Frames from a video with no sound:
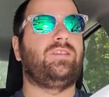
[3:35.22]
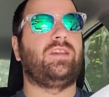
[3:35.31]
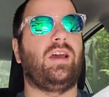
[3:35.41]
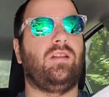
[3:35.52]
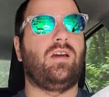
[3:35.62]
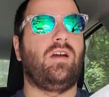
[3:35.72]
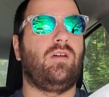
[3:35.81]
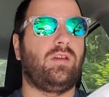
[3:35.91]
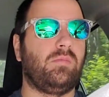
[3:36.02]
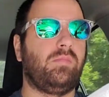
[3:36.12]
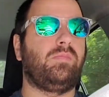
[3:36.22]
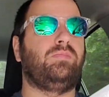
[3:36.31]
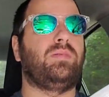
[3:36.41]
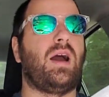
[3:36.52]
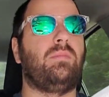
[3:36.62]
down low can
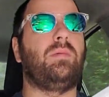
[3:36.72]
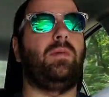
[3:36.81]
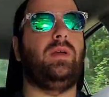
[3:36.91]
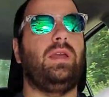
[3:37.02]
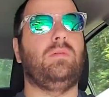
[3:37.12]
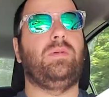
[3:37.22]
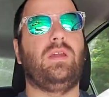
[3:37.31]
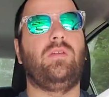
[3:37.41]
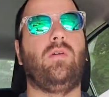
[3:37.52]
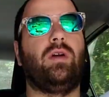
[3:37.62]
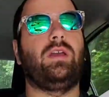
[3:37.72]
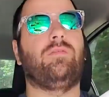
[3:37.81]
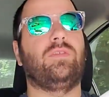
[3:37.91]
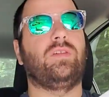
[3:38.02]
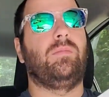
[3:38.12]
probably be annoying
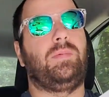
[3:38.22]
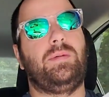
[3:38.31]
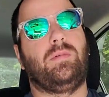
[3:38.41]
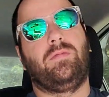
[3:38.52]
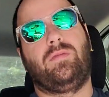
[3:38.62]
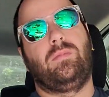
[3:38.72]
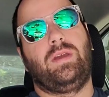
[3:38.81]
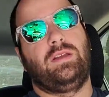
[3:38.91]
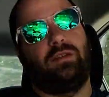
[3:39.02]
for some people. For me, it just